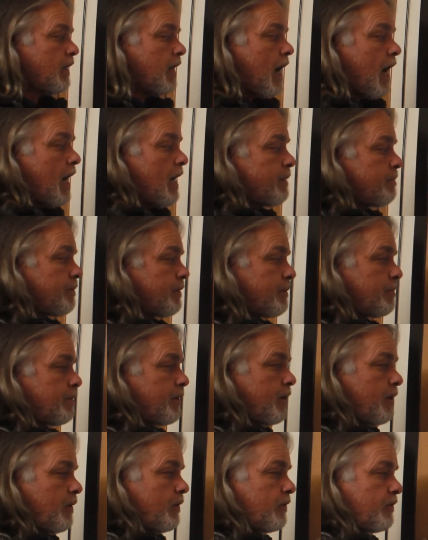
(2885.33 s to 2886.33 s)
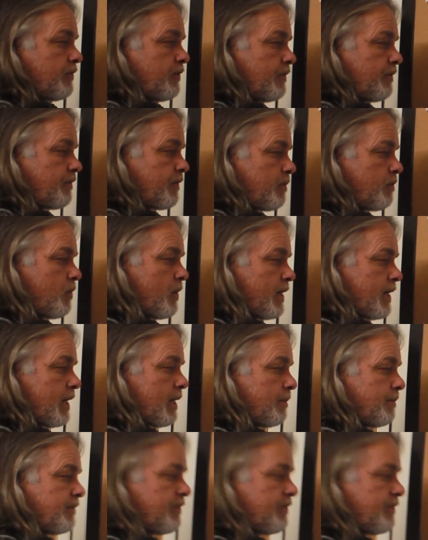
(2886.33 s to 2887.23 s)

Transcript: I propose, from what I'm